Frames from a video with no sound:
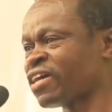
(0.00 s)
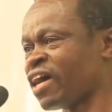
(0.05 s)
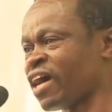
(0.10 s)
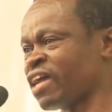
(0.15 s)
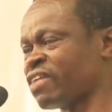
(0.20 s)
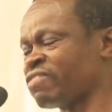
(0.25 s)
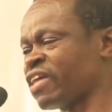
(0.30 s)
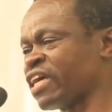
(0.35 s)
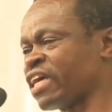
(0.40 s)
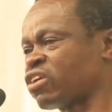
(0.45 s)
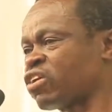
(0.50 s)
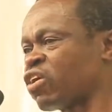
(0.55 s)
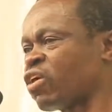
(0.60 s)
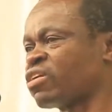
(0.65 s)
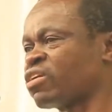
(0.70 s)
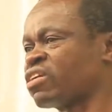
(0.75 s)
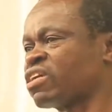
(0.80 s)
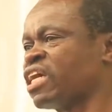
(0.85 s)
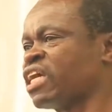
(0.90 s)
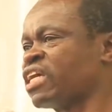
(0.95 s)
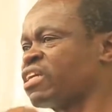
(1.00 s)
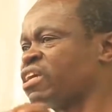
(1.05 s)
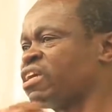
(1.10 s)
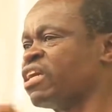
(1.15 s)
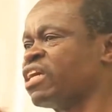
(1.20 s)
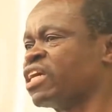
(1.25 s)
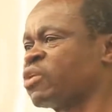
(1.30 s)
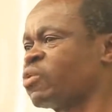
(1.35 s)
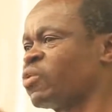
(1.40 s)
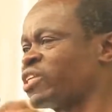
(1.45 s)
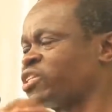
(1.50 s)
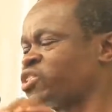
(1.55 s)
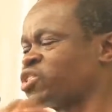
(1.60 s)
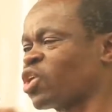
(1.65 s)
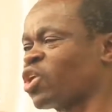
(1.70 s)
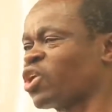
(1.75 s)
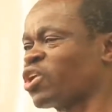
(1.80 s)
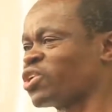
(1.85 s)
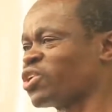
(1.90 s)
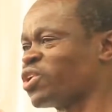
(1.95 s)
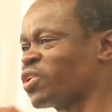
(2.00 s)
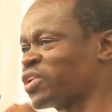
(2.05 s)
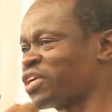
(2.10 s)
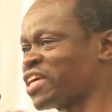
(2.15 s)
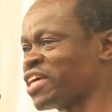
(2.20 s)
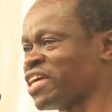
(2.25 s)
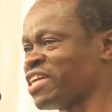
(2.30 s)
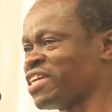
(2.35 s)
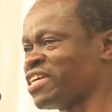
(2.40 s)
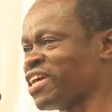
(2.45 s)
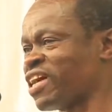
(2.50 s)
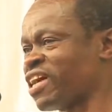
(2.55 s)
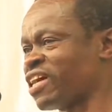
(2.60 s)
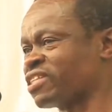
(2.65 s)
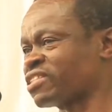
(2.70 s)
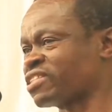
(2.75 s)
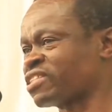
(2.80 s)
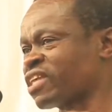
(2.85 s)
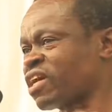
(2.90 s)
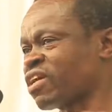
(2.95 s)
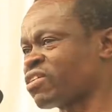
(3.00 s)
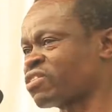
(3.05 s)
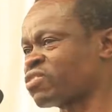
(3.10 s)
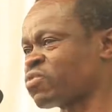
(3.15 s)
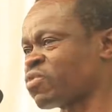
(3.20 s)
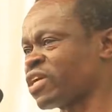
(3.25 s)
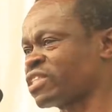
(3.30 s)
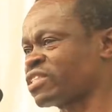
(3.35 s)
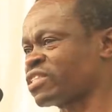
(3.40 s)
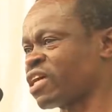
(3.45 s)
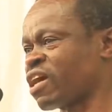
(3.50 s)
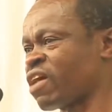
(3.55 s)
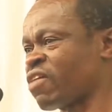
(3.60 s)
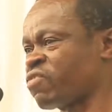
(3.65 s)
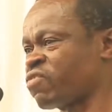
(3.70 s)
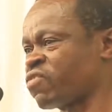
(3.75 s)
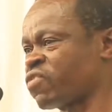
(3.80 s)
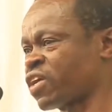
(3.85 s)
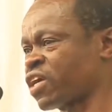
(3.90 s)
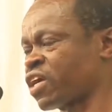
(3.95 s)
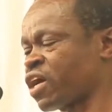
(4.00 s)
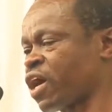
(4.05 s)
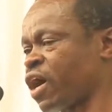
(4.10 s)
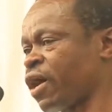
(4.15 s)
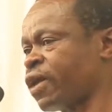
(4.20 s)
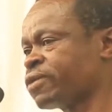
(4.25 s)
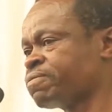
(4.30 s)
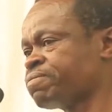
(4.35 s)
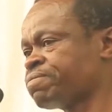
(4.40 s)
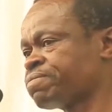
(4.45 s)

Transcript: and they got little Equatorial Guinea and Southwest Africa.